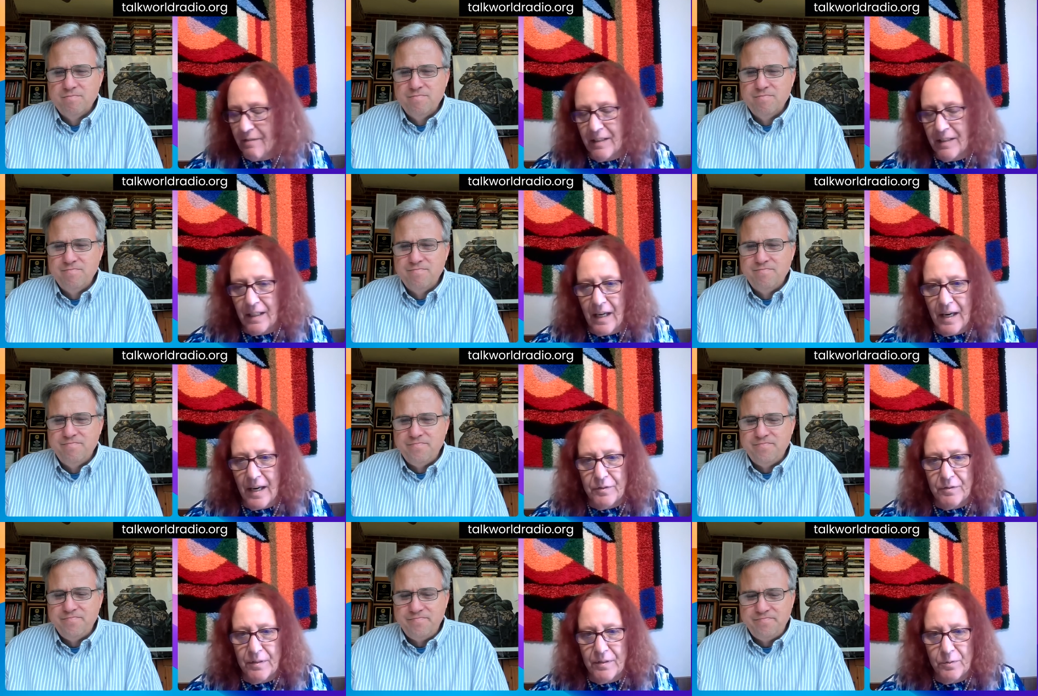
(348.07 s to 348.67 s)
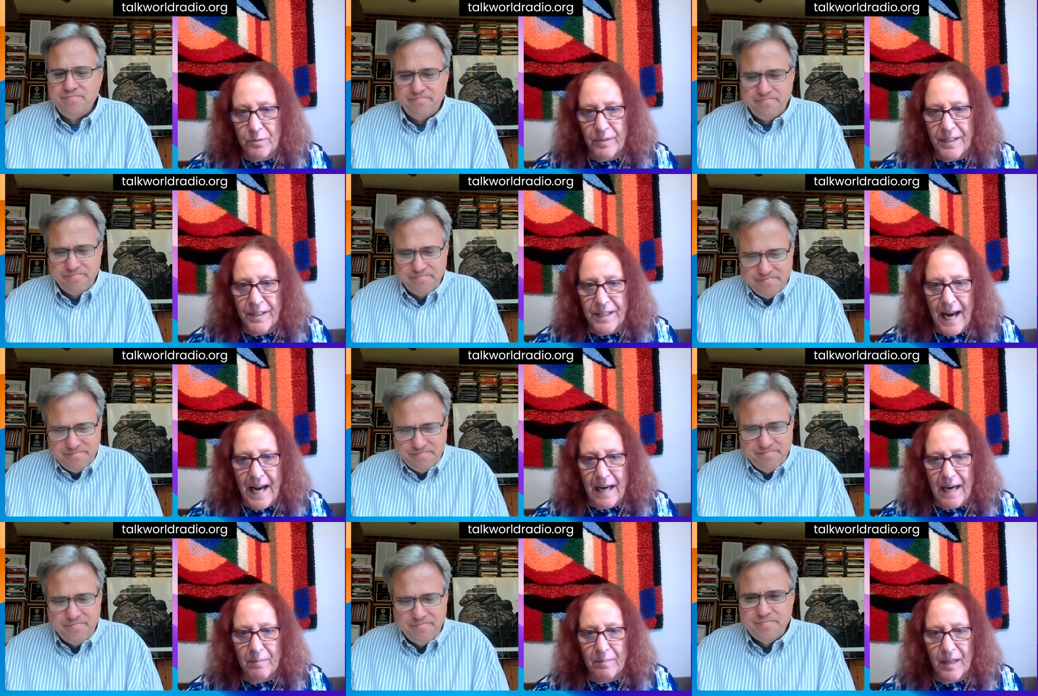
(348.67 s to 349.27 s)
Speaker 1: and seven
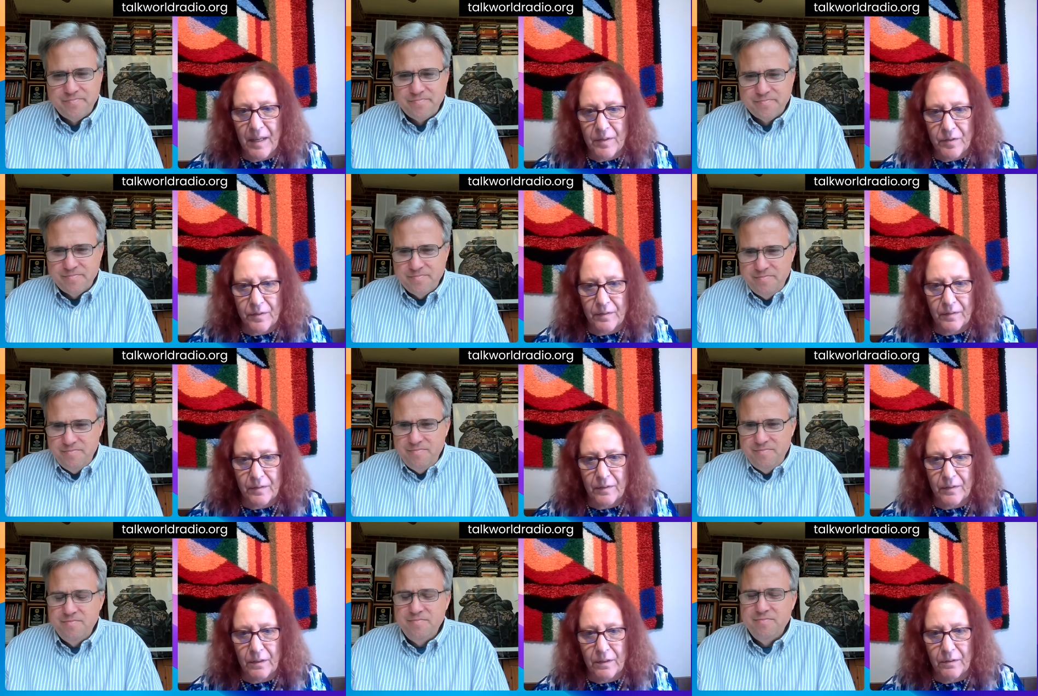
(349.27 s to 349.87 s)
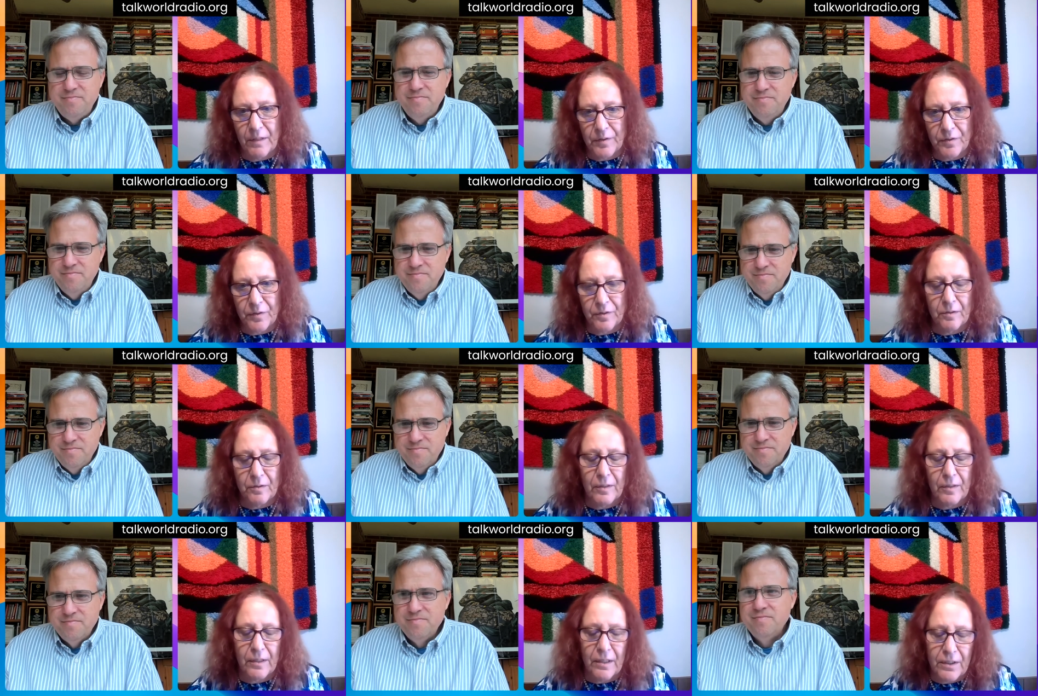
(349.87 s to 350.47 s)
countries were named as
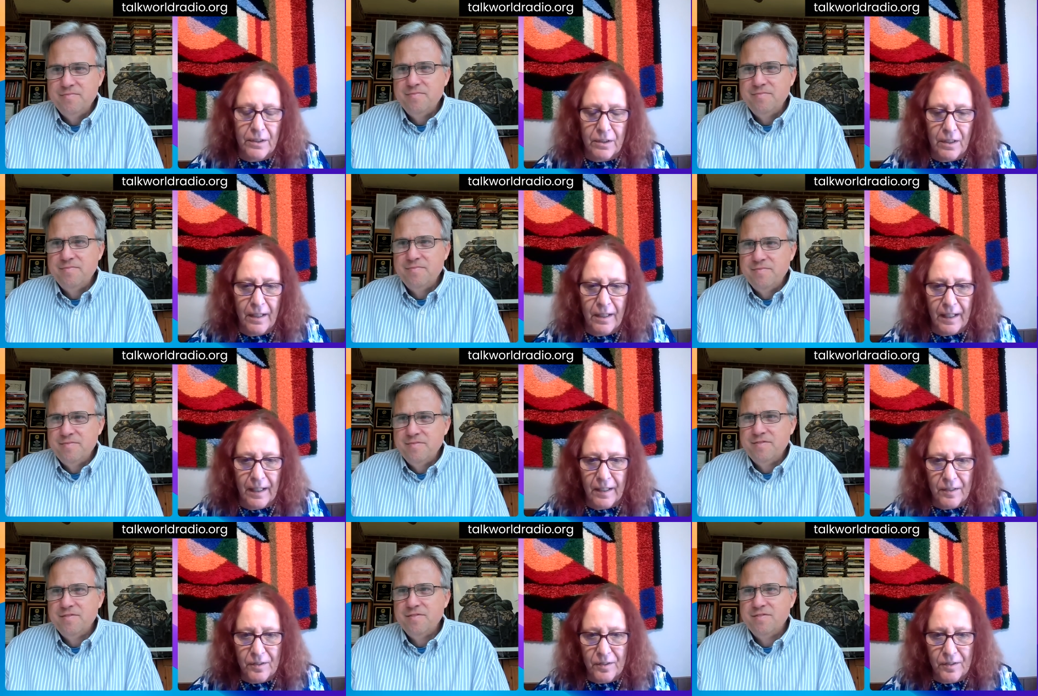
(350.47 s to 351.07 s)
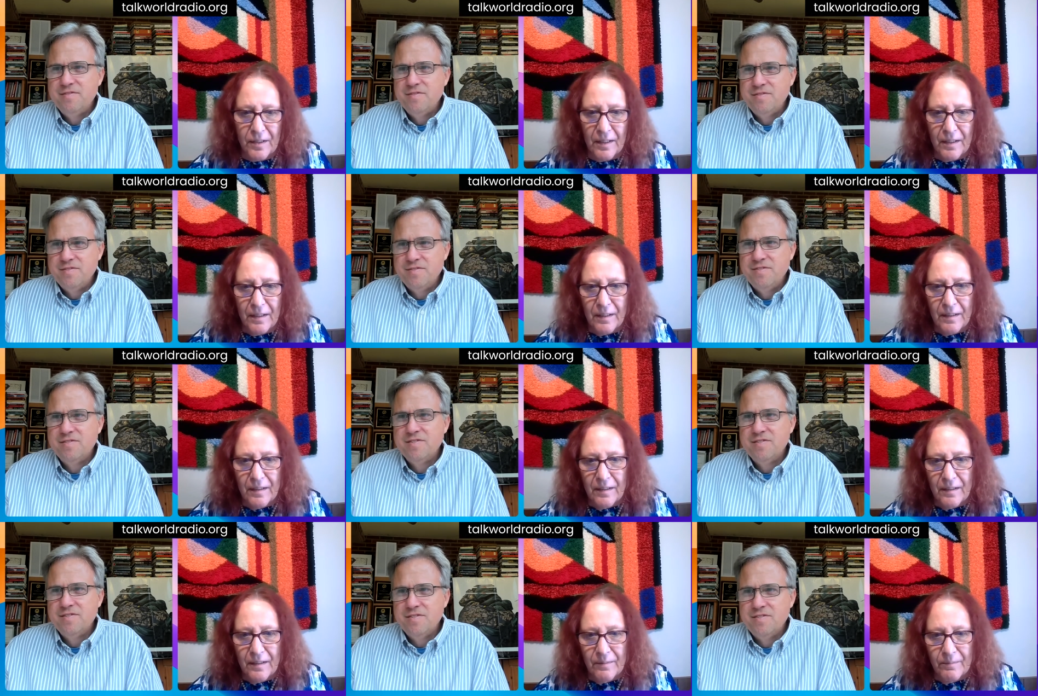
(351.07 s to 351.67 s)
U.S. nuclear
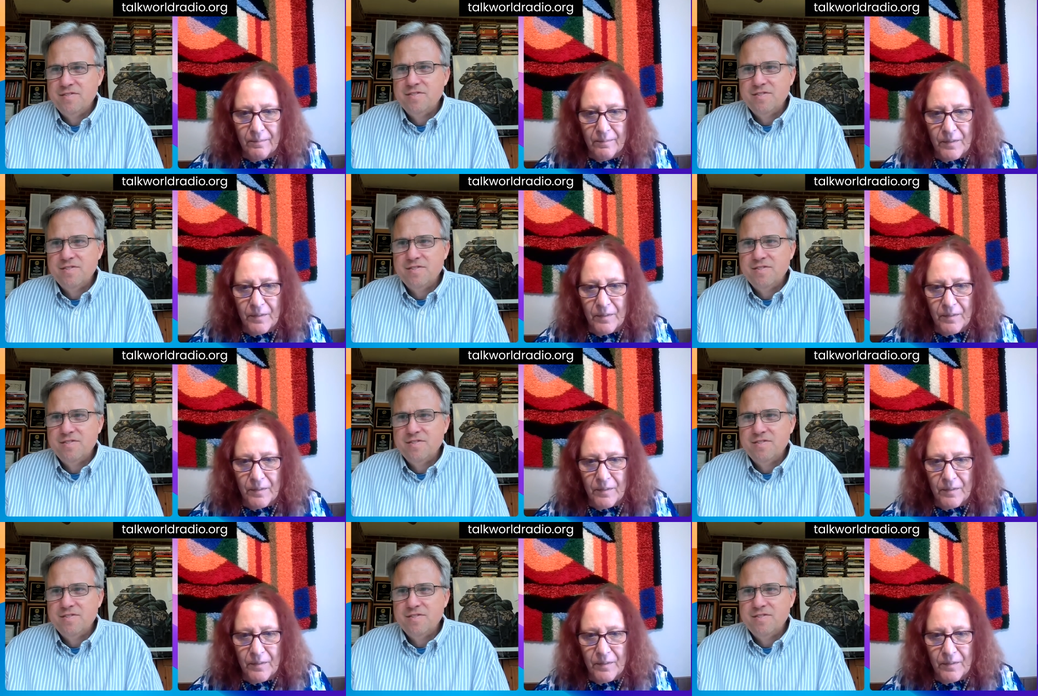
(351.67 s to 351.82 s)
targets.